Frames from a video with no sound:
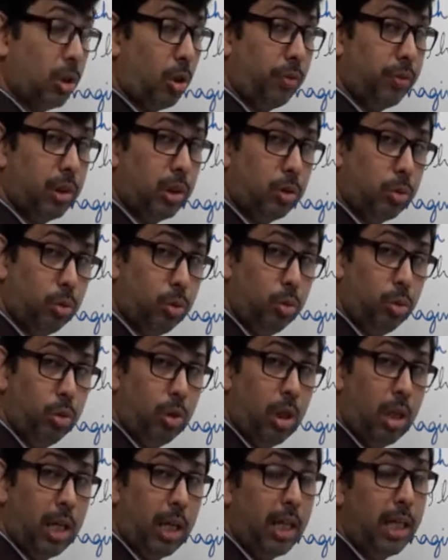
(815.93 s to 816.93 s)
of the
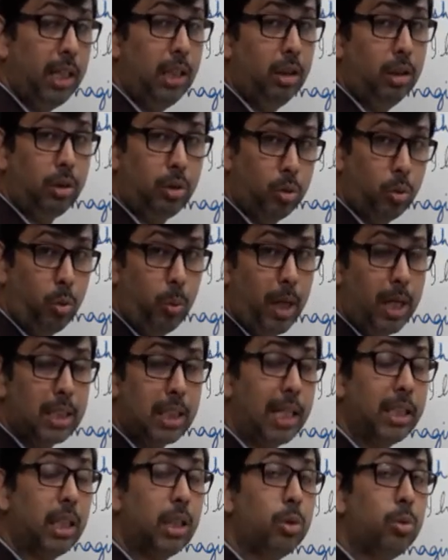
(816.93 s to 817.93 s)
two in two ways,
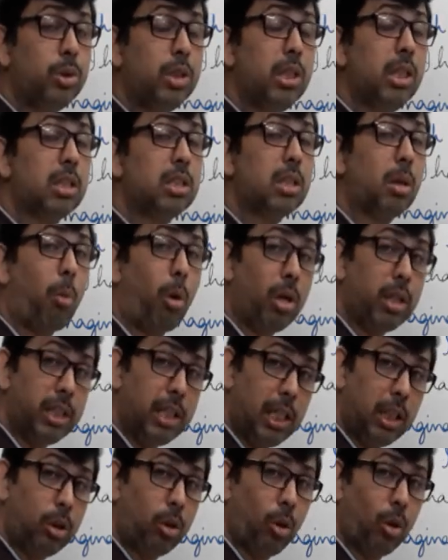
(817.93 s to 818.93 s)
either using the
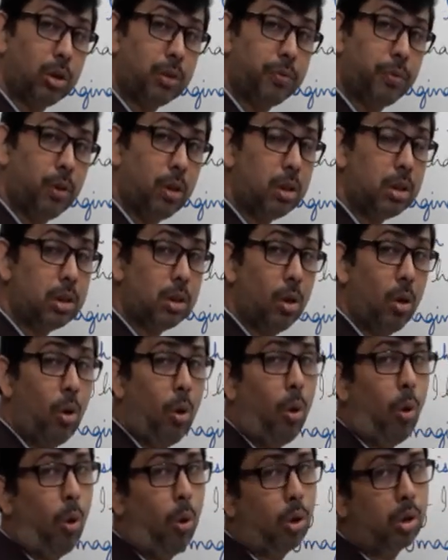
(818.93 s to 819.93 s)
subordinate clause
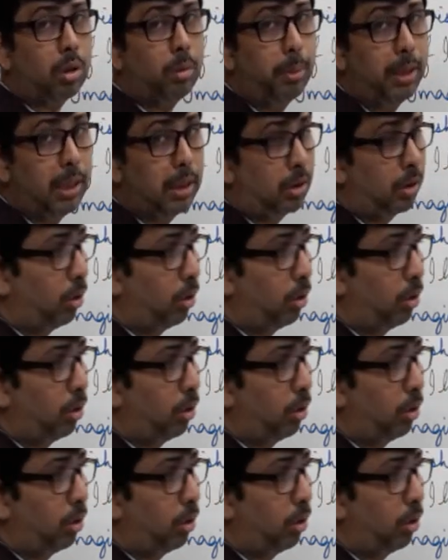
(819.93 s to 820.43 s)
first or the main